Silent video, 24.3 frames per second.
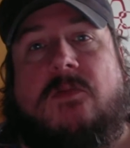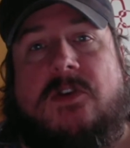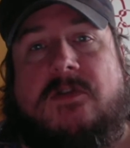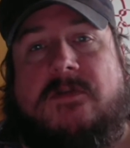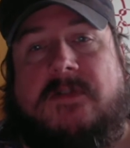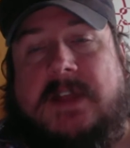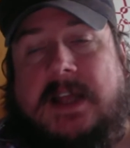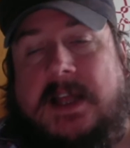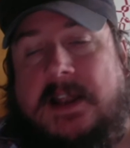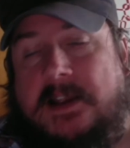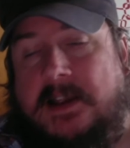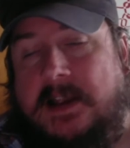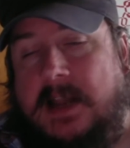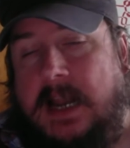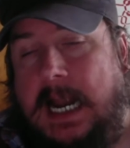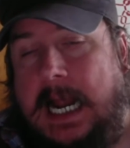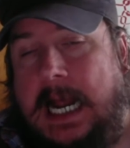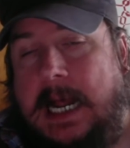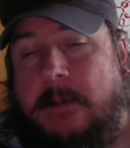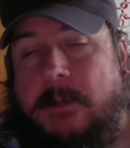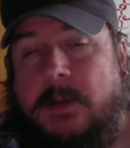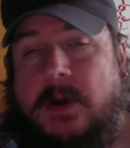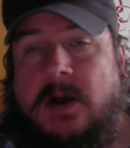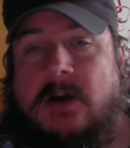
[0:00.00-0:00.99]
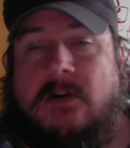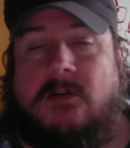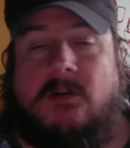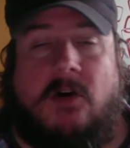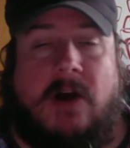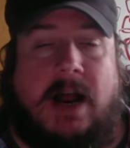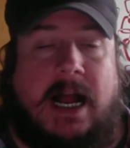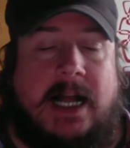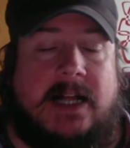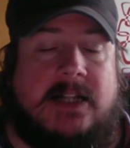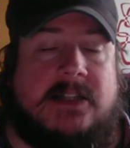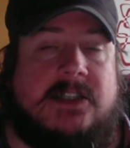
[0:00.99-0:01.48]
whether that's Abba
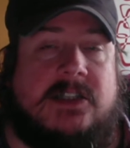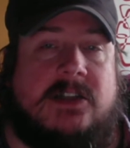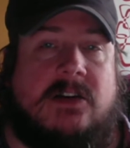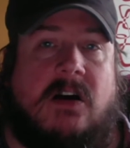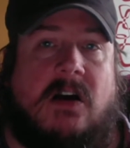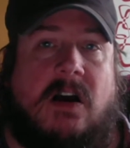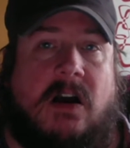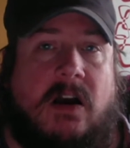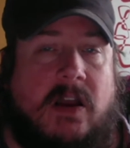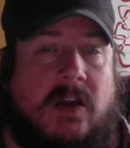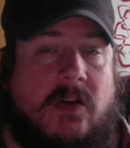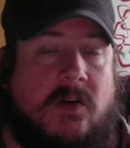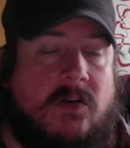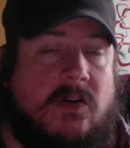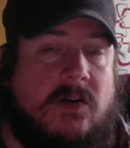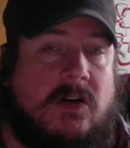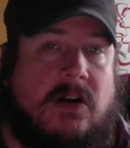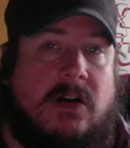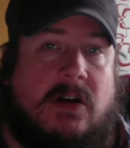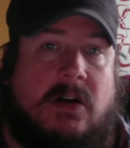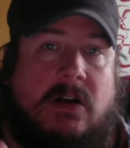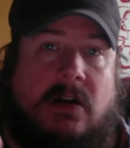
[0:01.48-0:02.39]
or Adonai or